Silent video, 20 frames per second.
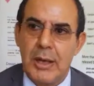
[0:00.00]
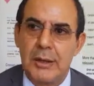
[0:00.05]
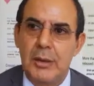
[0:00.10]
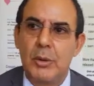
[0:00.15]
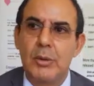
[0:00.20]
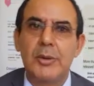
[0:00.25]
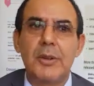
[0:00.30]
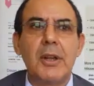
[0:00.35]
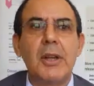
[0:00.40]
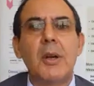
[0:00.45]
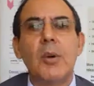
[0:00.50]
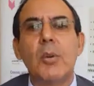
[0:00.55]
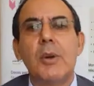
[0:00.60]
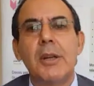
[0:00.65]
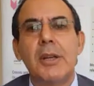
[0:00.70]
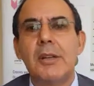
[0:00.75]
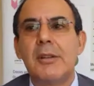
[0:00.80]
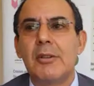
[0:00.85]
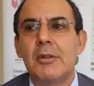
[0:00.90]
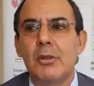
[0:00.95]
I don't think we
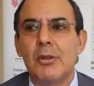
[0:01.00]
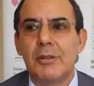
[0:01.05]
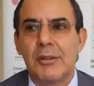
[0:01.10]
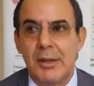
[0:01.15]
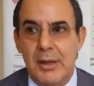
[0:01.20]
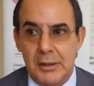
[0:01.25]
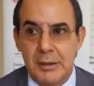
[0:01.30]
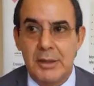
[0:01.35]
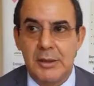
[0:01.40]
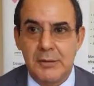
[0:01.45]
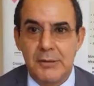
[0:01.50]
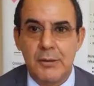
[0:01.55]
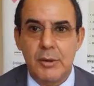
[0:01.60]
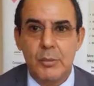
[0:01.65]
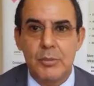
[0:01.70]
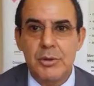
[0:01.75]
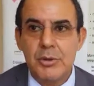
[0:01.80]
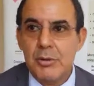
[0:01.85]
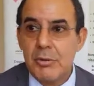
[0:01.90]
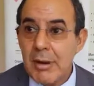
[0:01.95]
need to start it
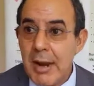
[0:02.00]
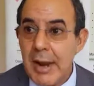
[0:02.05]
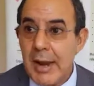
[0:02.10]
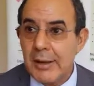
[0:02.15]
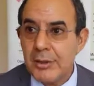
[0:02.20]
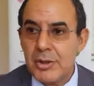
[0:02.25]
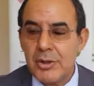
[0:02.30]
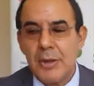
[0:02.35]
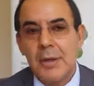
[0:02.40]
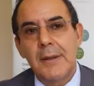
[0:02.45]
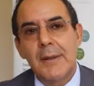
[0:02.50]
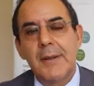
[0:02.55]
from scratch.